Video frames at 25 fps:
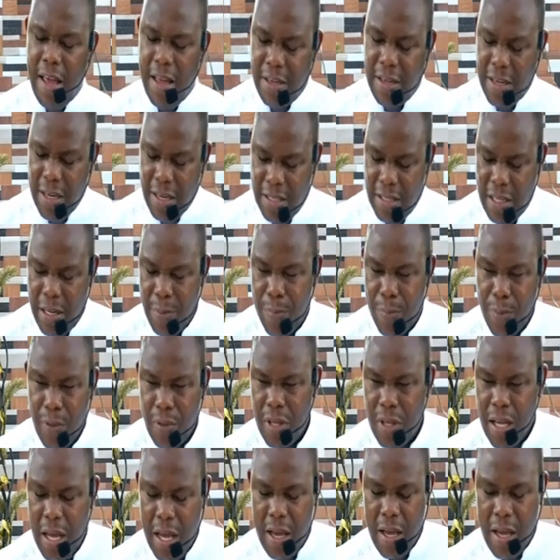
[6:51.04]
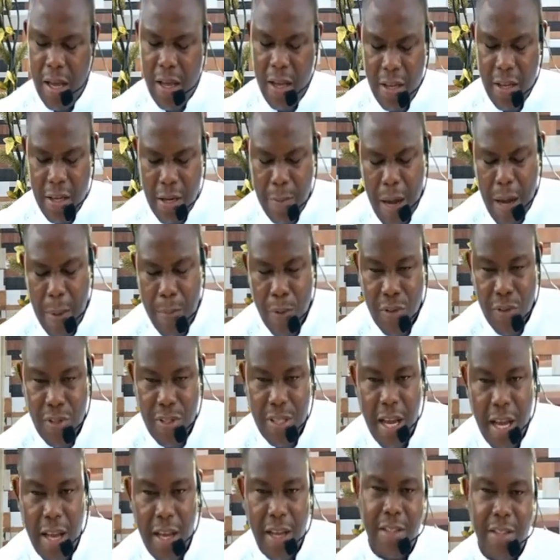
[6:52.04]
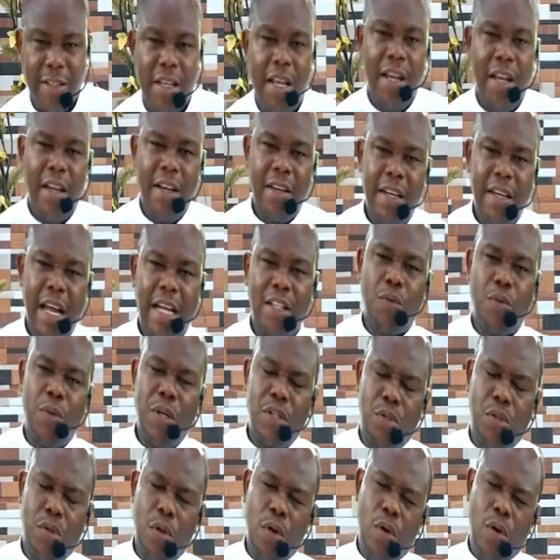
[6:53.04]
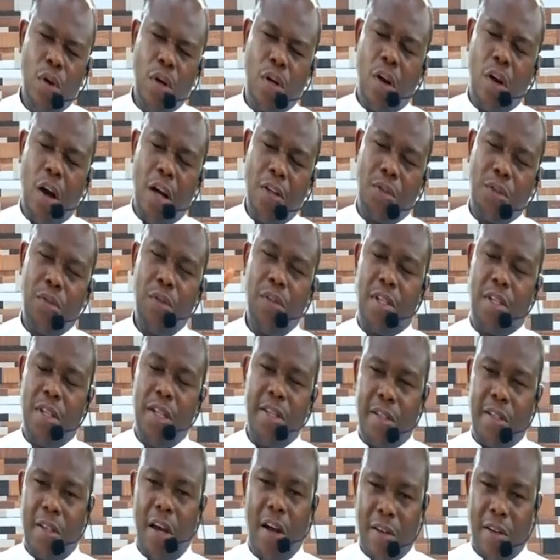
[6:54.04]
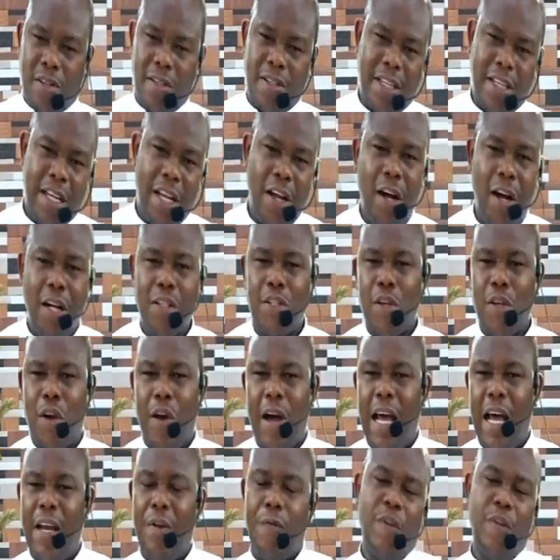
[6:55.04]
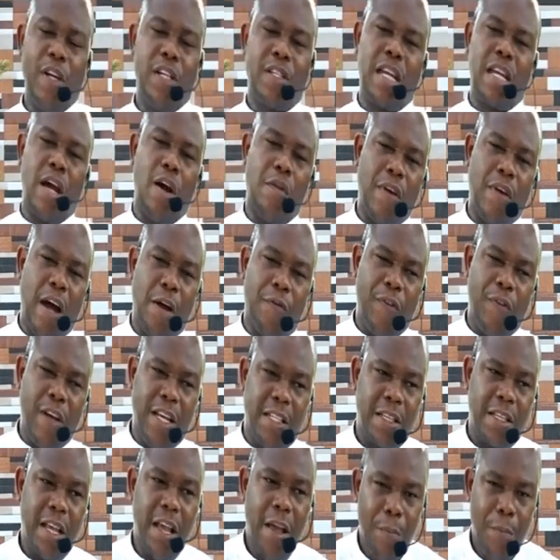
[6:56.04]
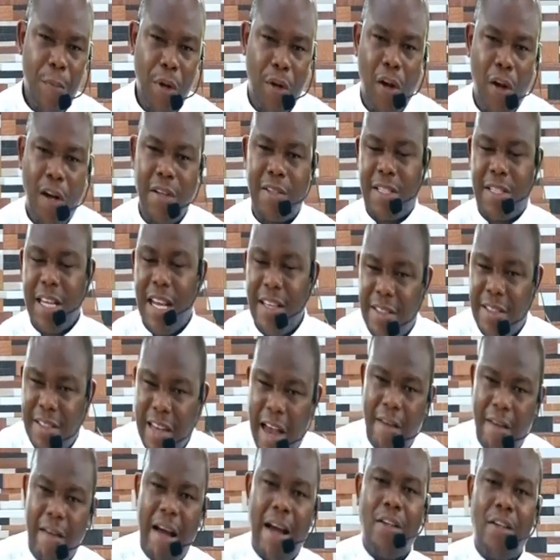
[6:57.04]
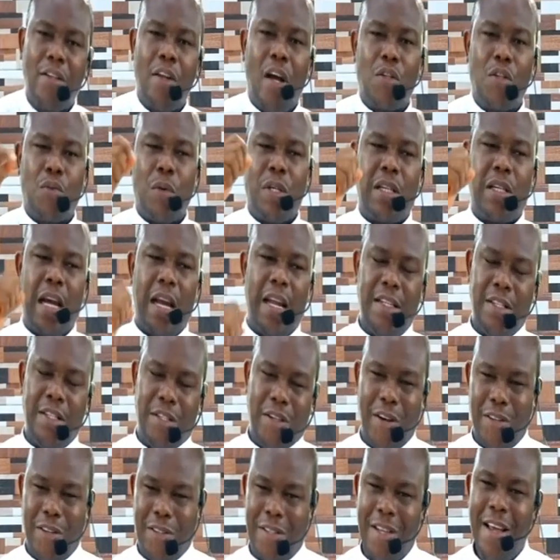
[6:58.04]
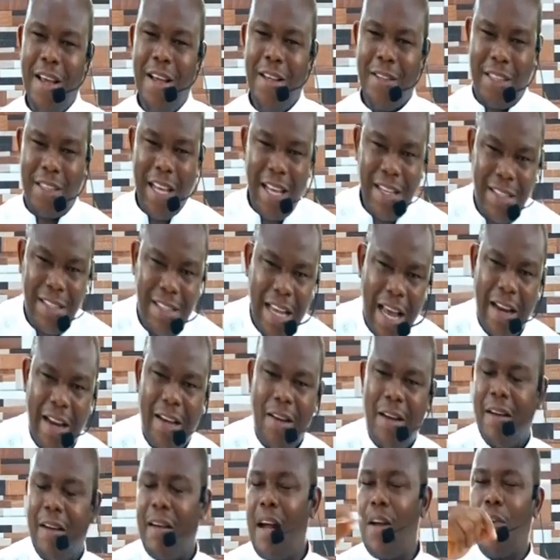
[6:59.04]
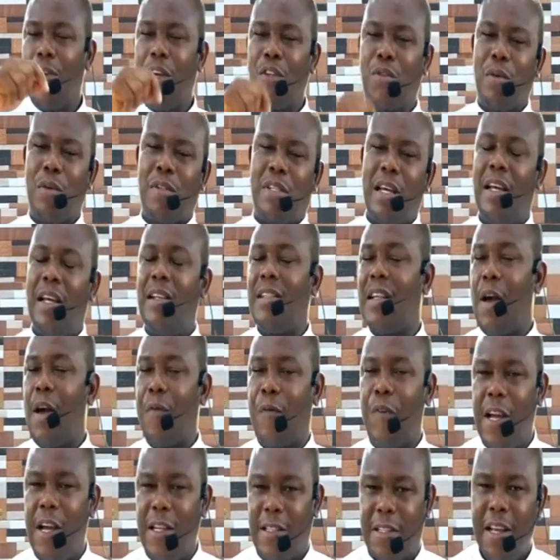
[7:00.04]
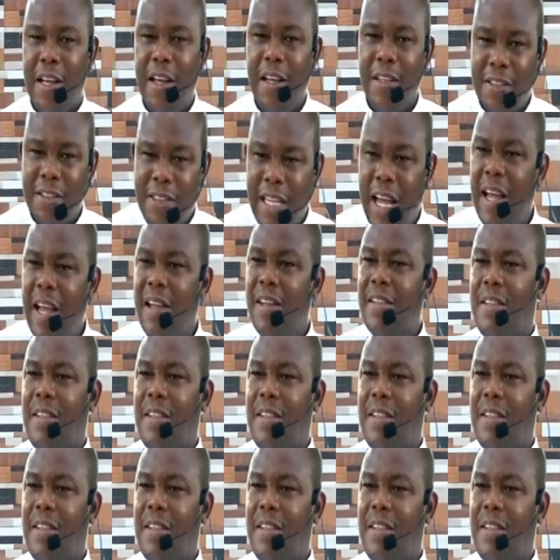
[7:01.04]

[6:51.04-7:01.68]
in the book, the Bible says that we should look unto Jesus, the author and finisher of our faith, because things around us will challenge us. Things around us will challenge our faith. Things